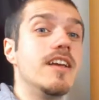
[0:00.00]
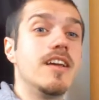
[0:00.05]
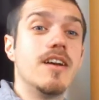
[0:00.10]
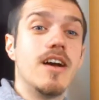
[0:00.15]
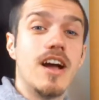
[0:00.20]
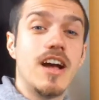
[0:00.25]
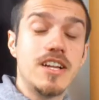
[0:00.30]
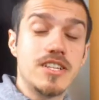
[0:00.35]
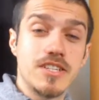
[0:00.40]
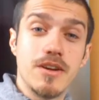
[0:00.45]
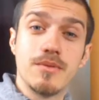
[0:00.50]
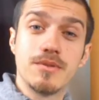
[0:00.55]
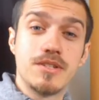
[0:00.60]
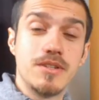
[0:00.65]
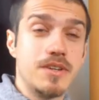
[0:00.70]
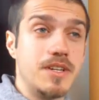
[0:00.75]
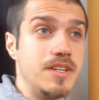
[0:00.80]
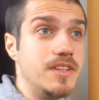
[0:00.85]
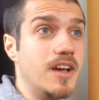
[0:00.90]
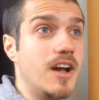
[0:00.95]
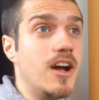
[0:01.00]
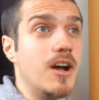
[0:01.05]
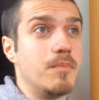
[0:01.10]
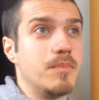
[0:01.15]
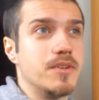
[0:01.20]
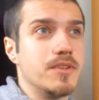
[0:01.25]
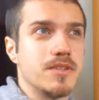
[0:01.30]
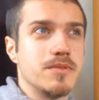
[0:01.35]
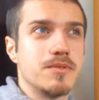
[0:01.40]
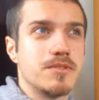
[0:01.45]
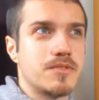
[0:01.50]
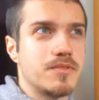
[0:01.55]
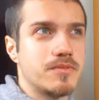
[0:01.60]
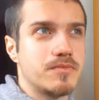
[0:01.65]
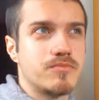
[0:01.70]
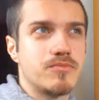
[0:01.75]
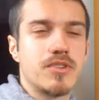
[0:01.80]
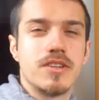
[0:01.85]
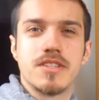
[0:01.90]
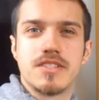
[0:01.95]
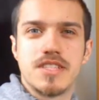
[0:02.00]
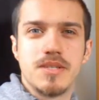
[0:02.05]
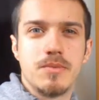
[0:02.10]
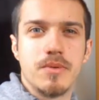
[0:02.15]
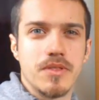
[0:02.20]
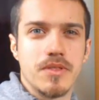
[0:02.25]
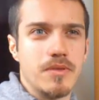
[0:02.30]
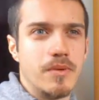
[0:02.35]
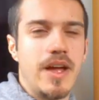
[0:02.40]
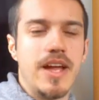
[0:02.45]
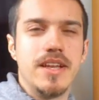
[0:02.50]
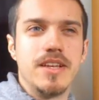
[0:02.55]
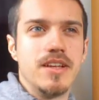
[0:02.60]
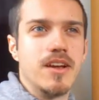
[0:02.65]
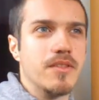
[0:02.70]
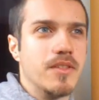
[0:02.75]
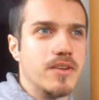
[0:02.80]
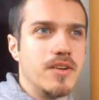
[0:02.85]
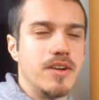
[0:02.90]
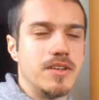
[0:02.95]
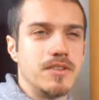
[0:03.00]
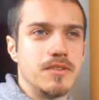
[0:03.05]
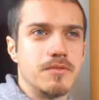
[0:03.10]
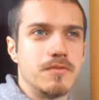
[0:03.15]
Actually, I was looking it up because I was trying to see whether there are any other kind of